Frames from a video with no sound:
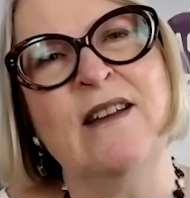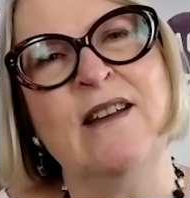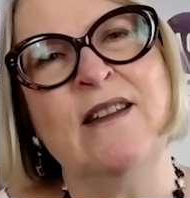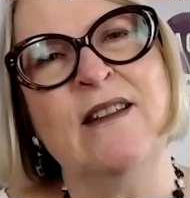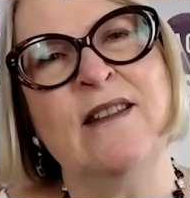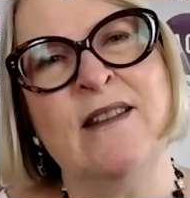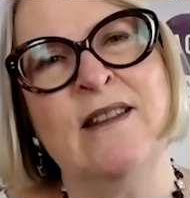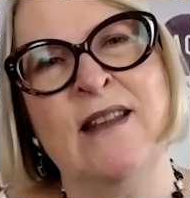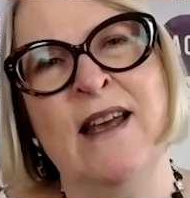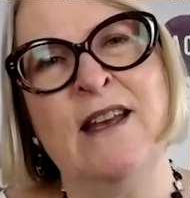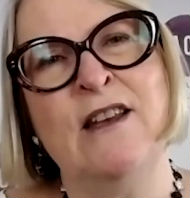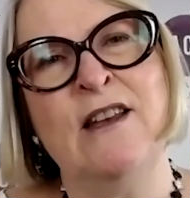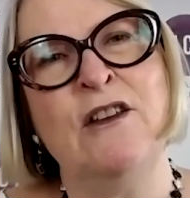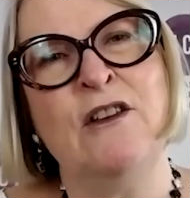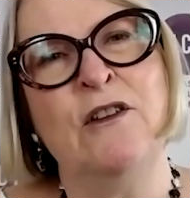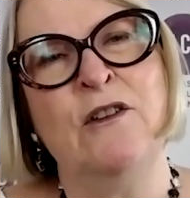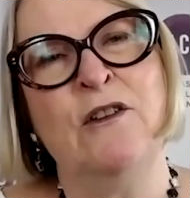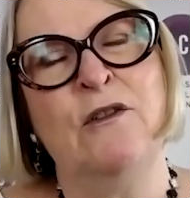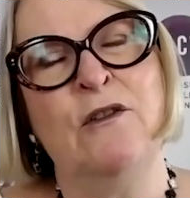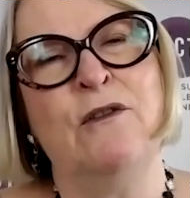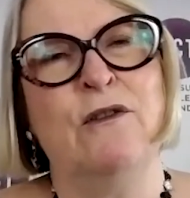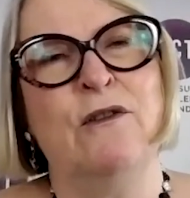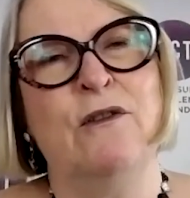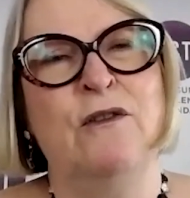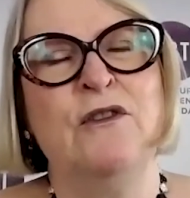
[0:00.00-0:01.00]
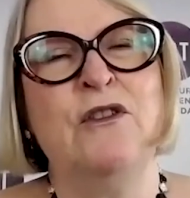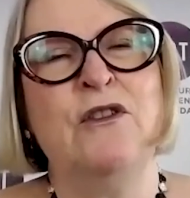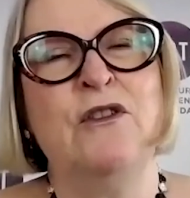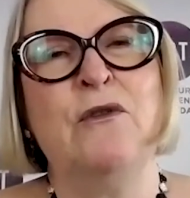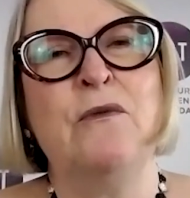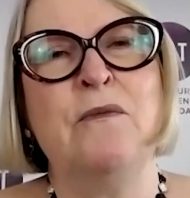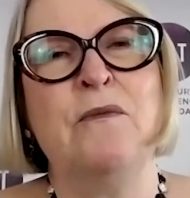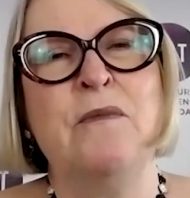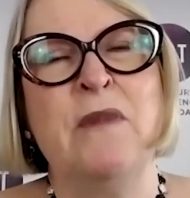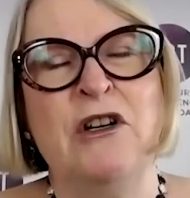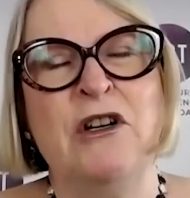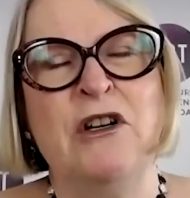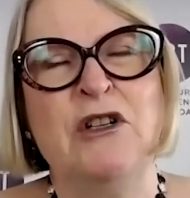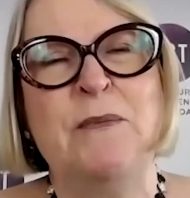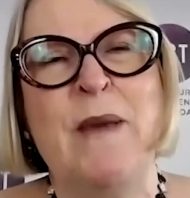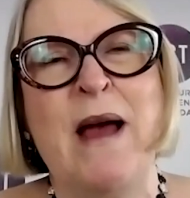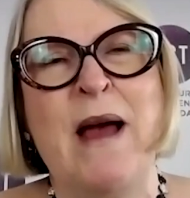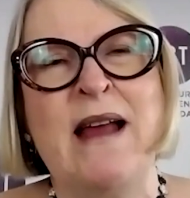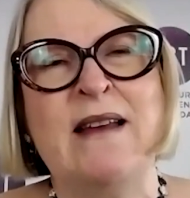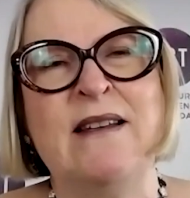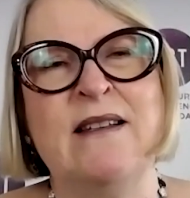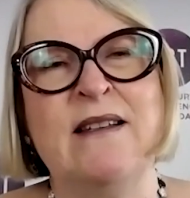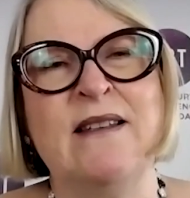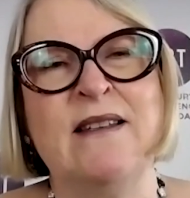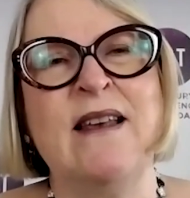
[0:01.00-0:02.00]
then you're much
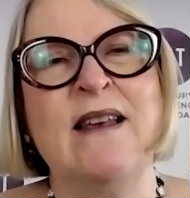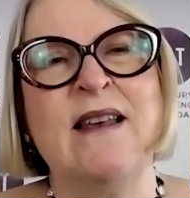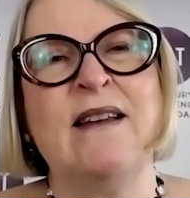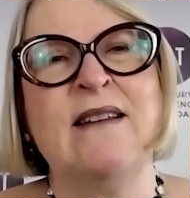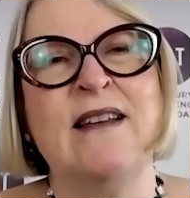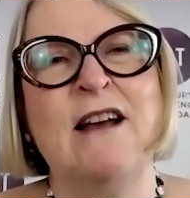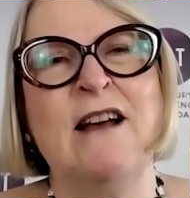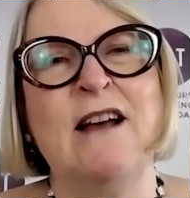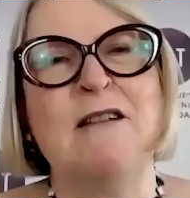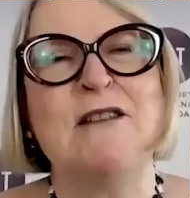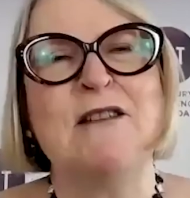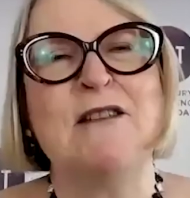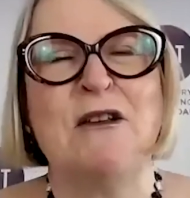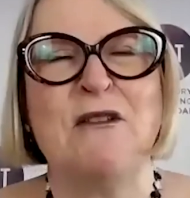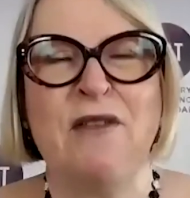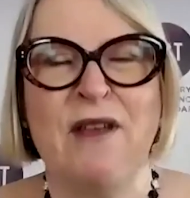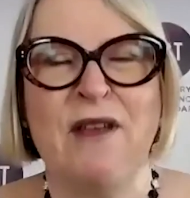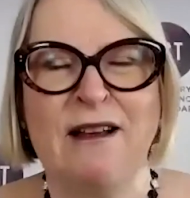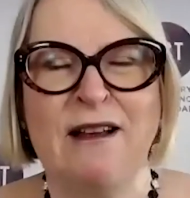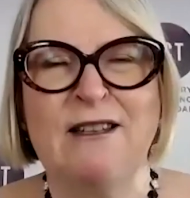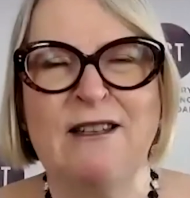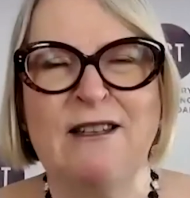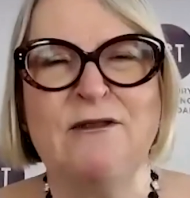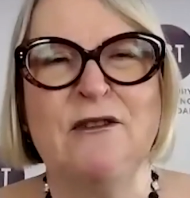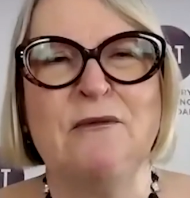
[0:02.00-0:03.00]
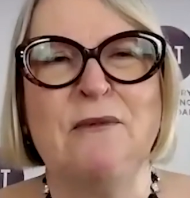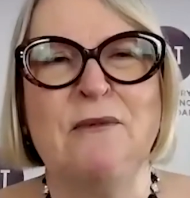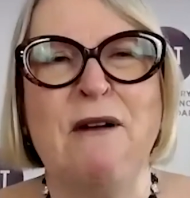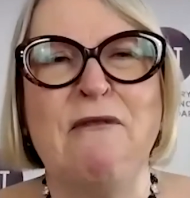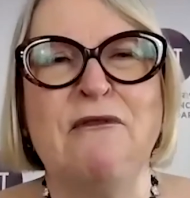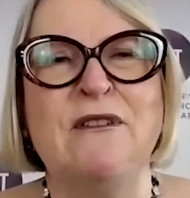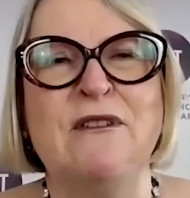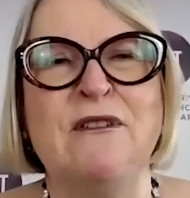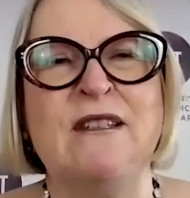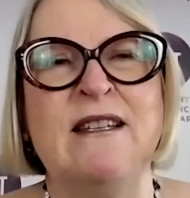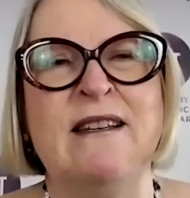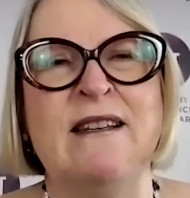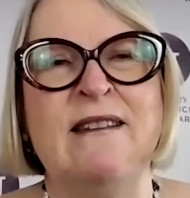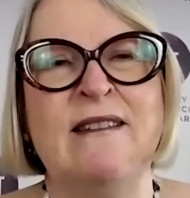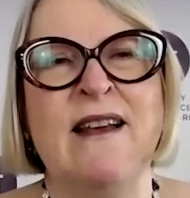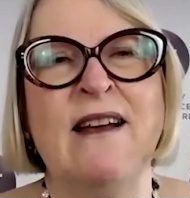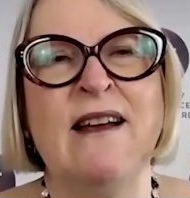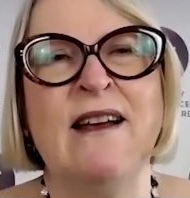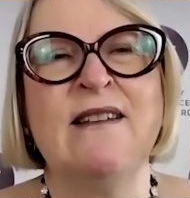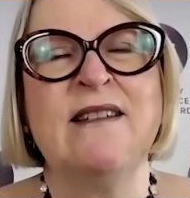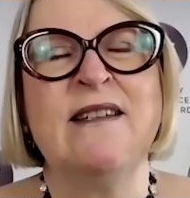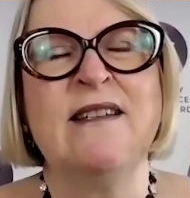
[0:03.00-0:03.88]
better set up. So thanks for referencing that.